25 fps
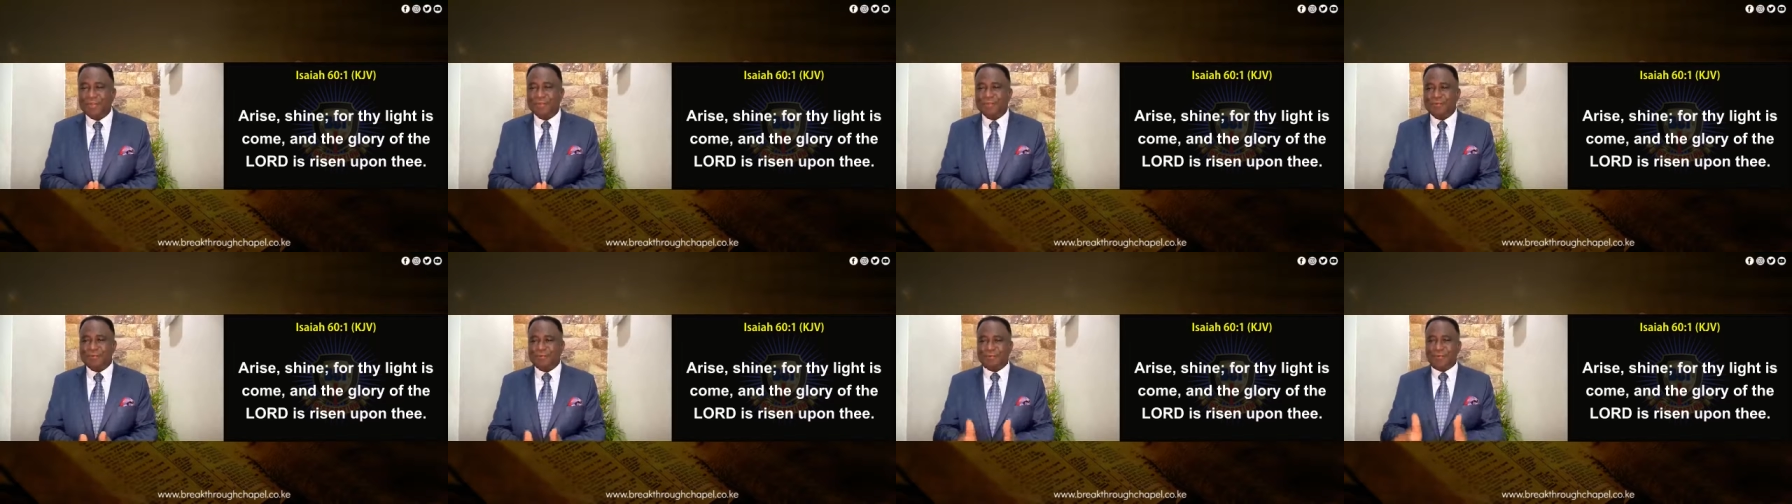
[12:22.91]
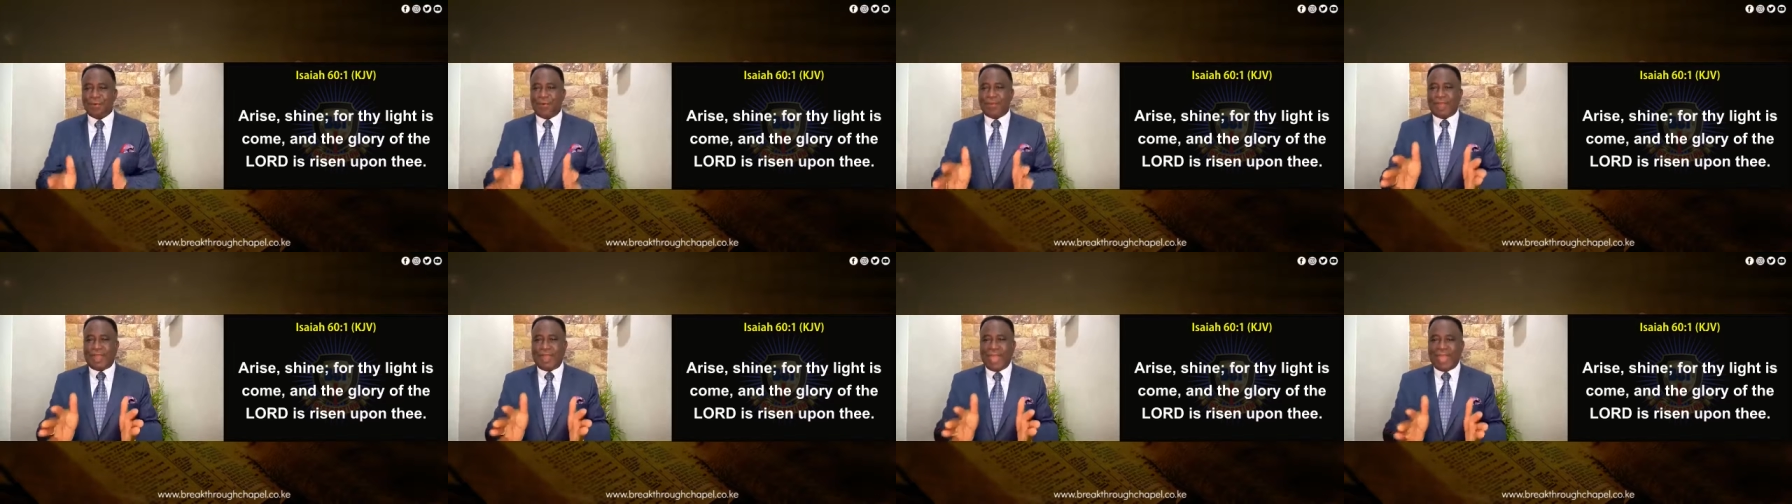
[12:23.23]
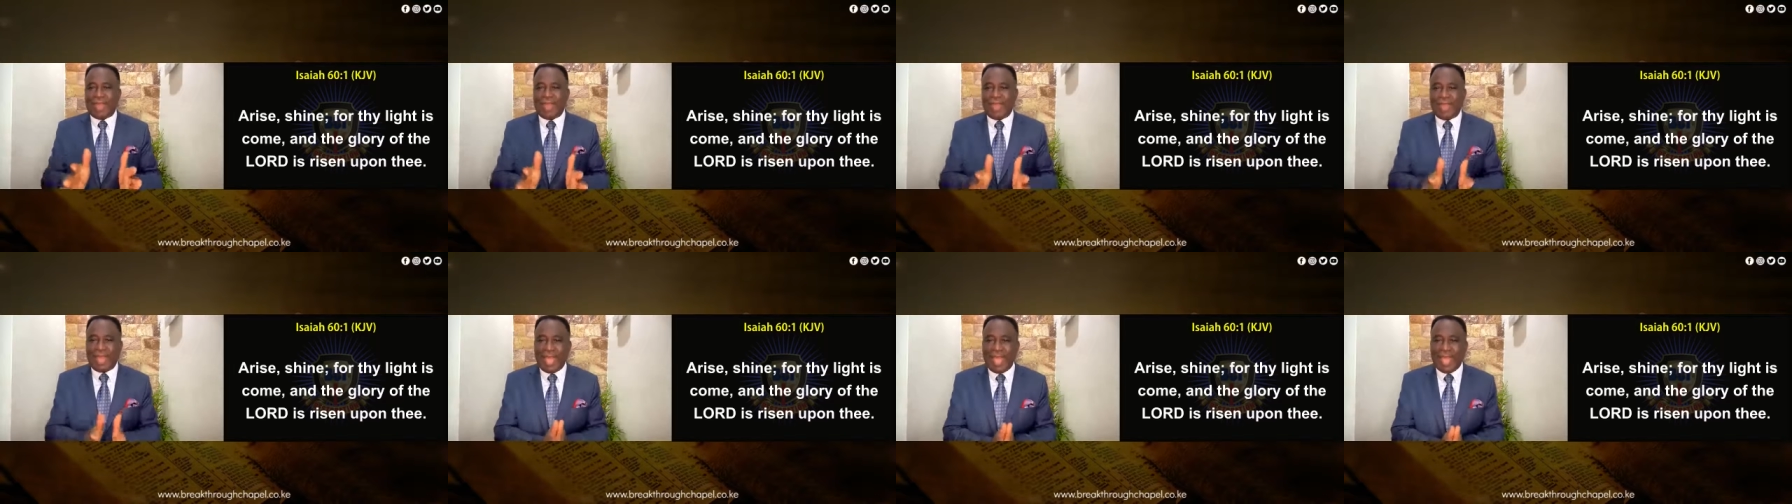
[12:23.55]
for thy
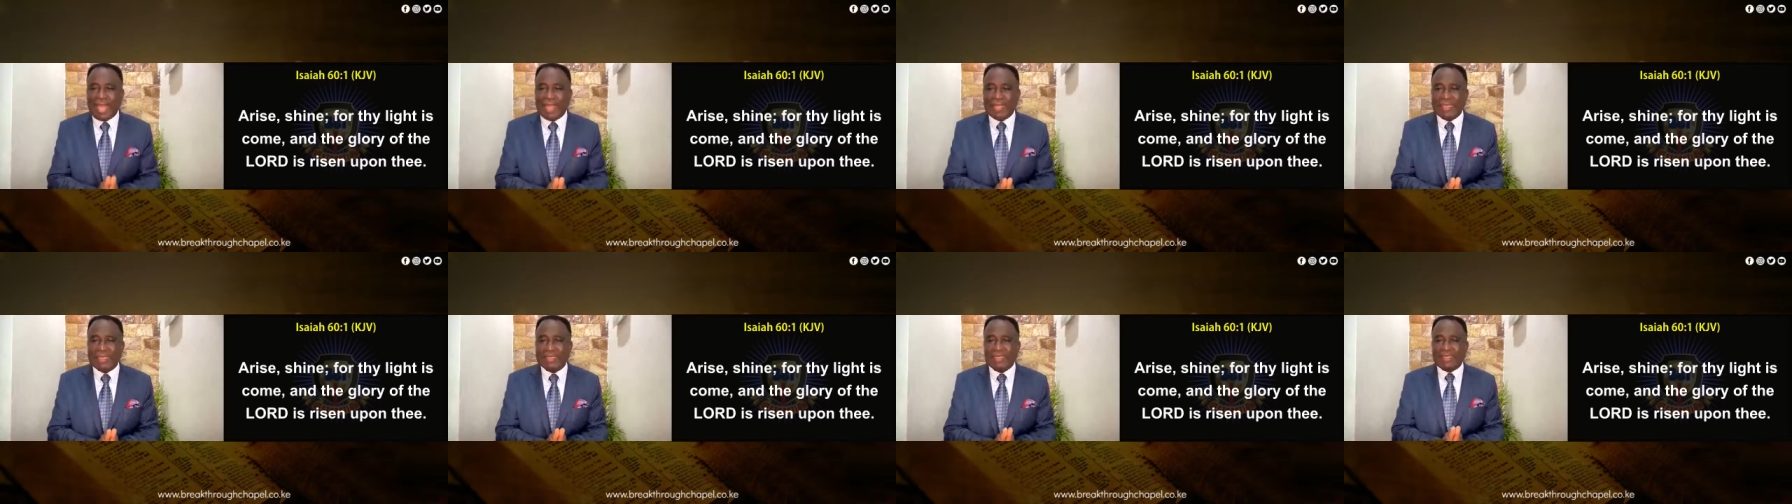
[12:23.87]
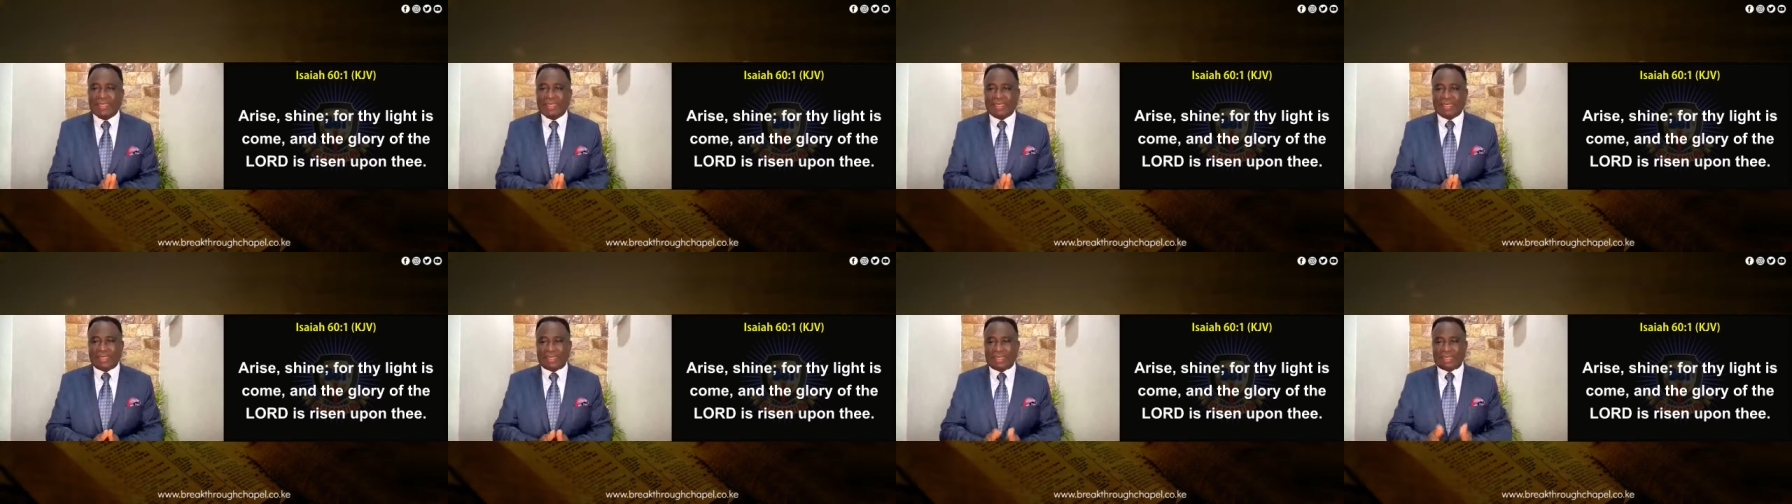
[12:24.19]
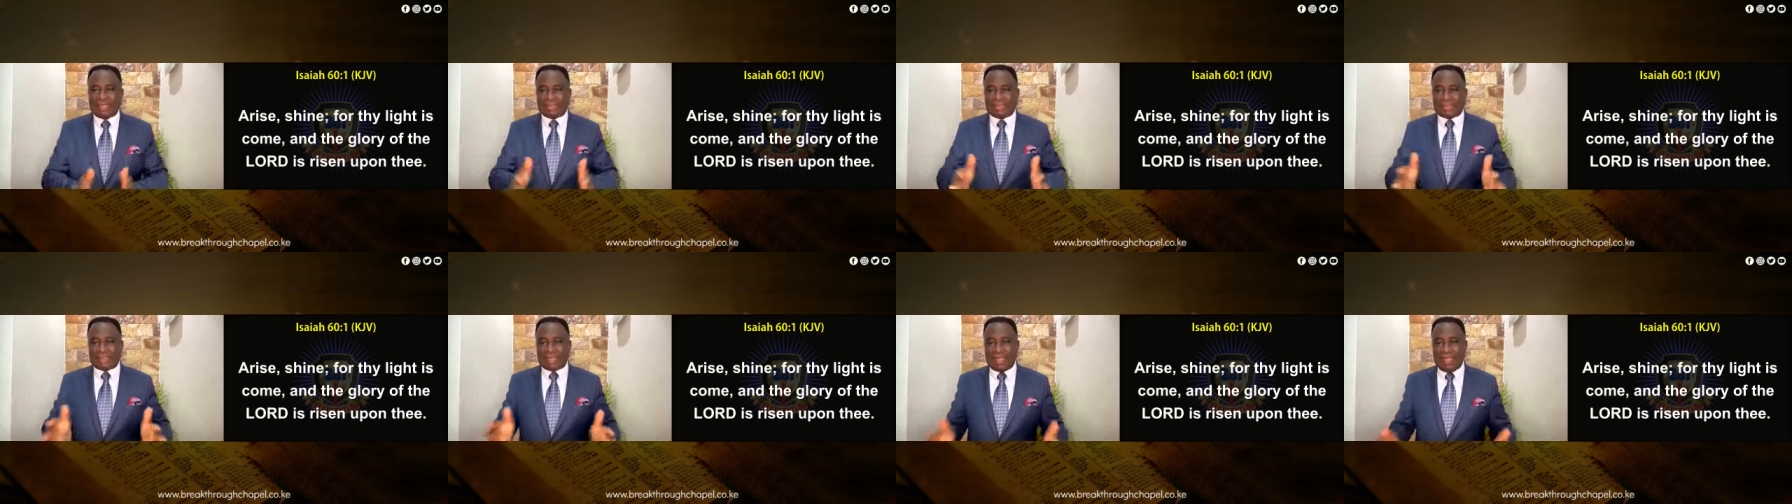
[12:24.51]
light
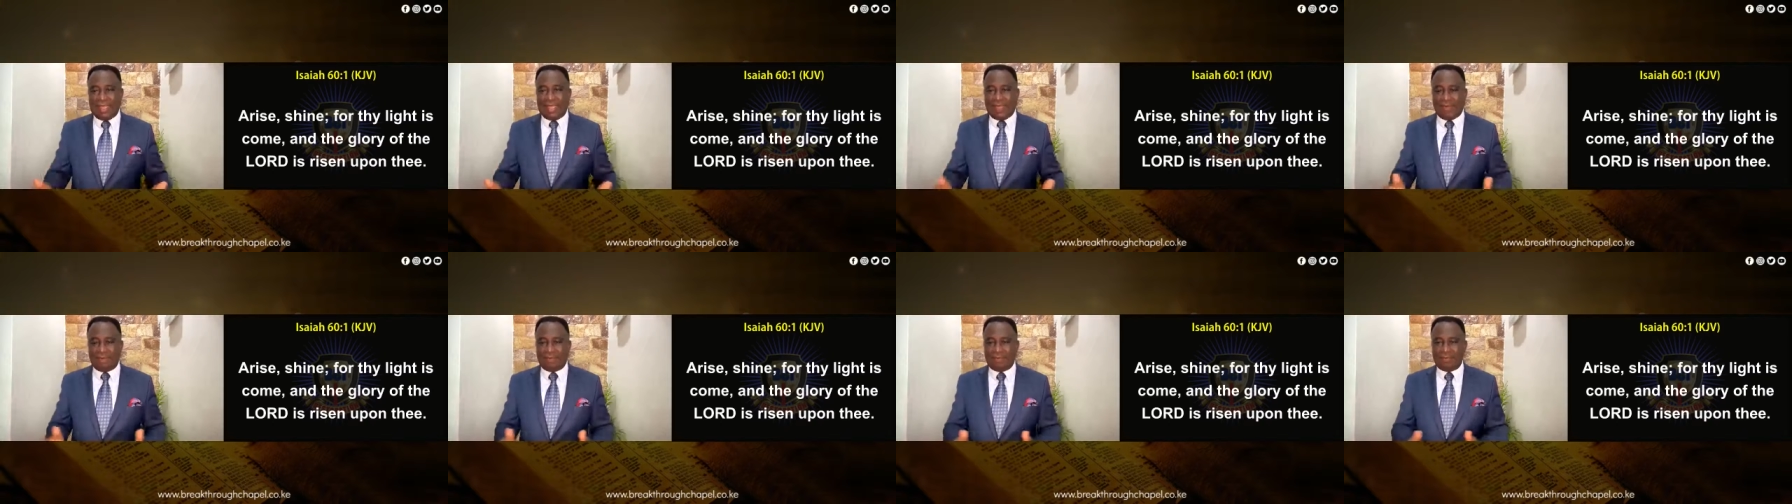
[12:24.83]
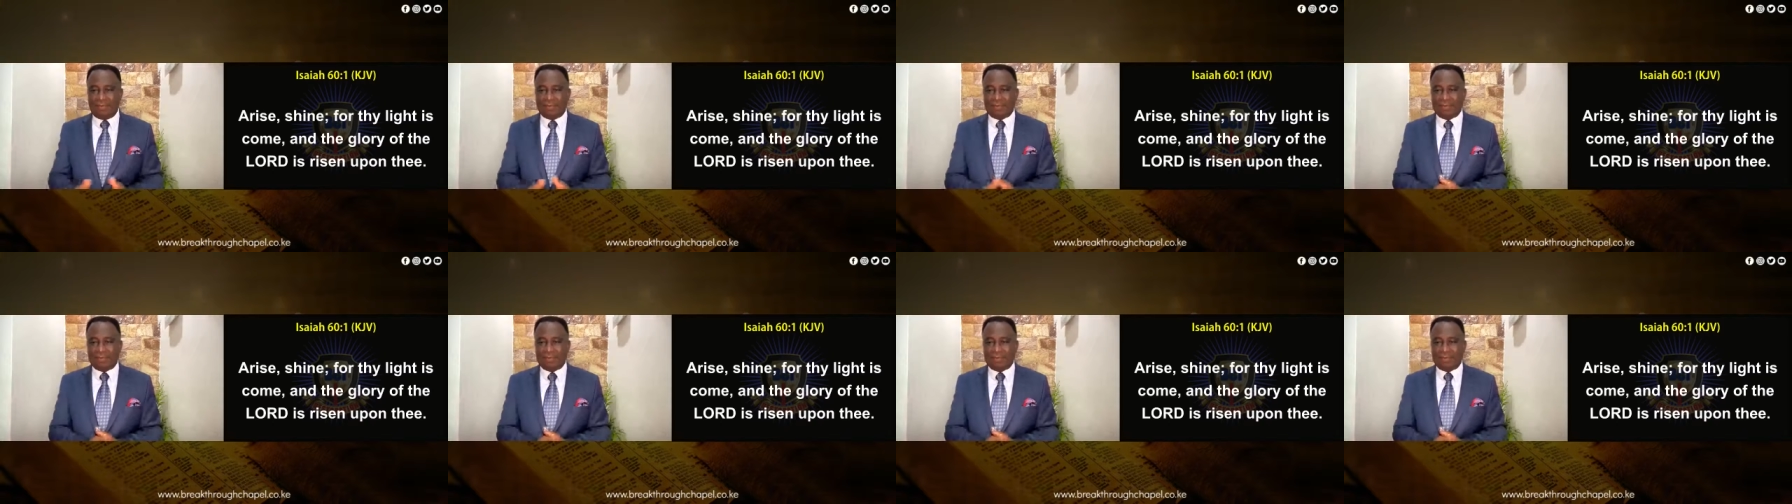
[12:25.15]
is come.